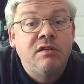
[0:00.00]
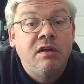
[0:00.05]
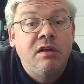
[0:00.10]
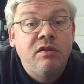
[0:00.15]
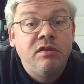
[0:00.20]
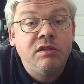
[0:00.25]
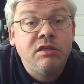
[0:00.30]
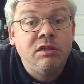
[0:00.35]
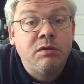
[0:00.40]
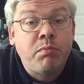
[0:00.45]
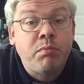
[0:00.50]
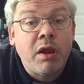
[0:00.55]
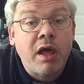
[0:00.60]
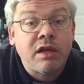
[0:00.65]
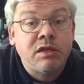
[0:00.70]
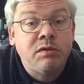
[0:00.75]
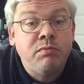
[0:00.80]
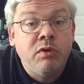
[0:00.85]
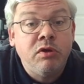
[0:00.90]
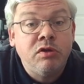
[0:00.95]
This is
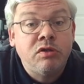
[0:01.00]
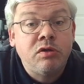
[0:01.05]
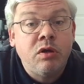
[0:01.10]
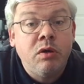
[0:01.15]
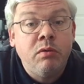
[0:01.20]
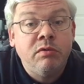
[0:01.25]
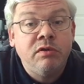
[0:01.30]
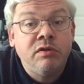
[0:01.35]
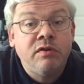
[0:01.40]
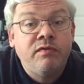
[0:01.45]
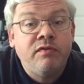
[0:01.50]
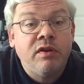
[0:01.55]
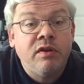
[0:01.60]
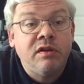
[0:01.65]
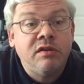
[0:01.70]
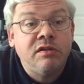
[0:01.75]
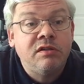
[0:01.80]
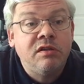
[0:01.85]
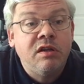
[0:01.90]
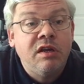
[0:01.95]
black's most common
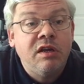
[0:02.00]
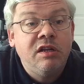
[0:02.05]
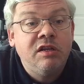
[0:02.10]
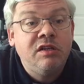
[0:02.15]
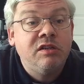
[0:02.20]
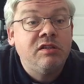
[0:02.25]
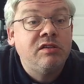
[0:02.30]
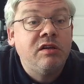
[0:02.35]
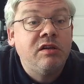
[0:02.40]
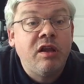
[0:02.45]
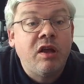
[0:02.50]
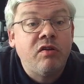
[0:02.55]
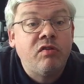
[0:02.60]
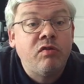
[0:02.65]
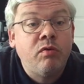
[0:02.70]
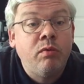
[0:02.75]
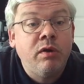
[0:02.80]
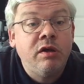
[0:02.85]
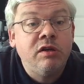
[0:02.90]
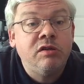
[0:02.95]
defence. It is the natural
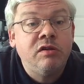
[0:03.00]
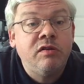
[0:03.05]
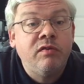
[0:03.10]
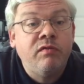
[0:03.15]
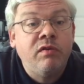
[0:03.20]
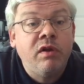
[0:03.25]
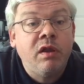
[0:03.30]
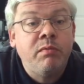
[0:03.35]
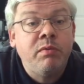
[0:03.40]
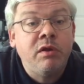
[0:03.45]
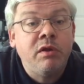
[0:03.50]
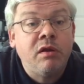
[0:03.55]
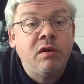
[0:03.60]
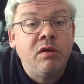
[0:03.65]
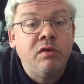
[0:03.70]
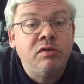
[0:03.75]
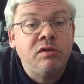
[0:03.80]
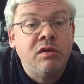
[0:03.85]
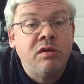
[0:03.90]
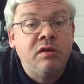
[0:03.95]
way to develop
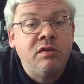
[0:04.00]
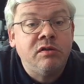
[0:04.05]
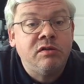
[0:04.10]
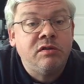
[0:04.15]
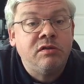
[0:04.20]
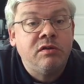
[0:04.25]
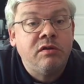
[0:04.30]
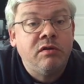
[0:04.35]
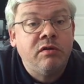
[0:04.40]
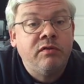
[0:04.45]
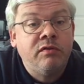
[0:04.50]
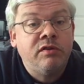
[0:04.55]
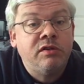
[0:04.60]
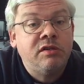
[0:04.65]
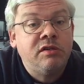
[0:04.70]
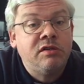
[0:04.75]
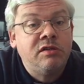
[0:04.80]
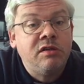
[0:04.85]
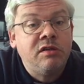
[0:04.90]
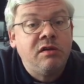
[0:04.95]
enclosed lines of the
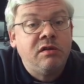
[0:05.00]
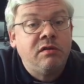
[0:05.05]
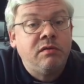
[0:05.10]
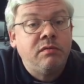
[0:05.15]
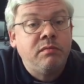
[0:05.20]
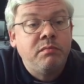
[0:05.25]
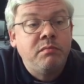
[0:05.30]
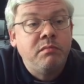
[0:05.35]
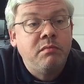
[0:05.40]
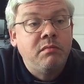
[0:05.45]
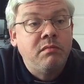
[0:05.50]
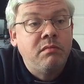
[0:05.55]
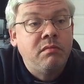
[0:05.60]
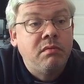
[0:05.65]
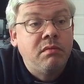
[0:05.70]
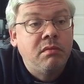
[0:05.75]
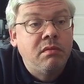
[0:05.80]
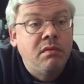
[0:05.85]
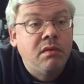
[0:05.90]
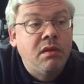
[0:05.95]
Sicilian.
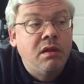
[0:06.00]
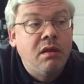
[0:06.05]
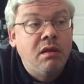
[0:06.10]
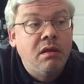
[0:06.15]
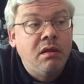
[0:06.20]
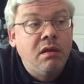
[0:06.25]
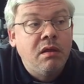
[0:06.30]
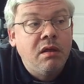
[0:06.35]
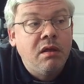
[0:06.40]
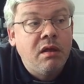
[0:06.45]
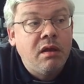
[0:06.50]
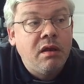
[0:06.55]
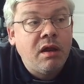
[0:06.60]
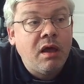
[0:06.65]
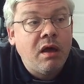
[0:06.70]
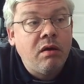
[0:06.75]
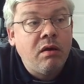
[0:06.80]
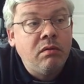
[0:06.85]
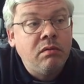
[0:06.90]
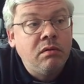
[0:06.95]

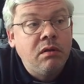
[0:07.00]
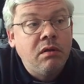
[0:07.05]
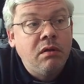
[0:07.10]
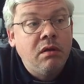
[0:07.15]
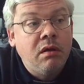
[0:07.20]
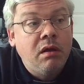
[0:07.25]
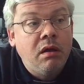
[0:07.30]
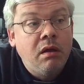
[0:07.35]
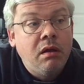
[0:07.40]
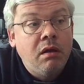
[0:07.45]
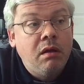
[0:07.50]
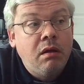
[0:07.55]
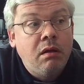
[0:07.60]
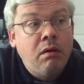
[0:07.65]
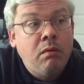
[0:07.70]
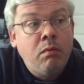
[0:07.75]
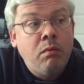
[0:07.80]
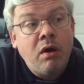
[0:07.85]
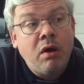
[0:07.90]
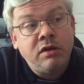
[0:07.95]
Now,
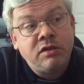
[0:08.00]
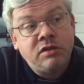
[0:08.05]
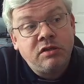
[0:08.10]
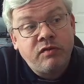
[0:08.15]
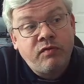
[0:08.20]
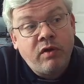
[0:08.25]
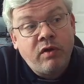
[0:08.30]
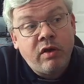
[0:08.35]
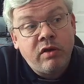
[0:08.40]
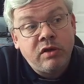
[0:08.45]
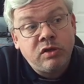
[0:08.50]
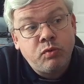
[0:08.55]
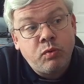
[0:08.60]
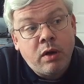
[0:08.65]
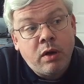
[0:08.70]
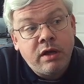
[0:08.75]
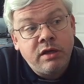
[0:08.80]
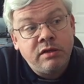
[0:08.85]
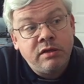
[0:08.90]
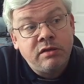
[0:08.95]
white has various
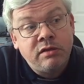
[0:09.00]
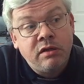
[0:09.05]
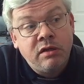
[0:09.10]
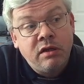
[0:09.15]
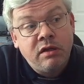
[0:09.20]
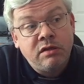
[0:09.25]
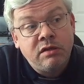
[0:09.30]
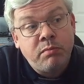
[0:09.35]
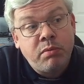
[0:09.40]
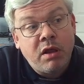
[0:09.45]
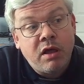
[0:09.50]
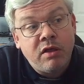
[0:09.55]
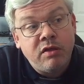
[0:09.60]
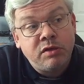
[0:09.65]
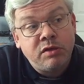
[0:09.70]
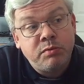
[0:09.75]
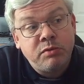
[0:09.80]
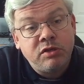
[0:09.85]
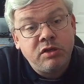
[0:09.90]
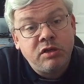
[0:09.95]
ways to play this
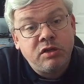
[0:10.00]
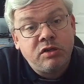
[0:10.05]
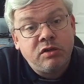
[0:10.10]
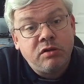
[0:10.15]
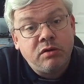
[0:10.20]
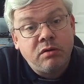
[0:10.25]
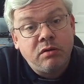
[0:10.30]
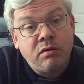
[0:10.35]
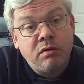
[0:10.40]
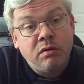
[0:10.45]
position.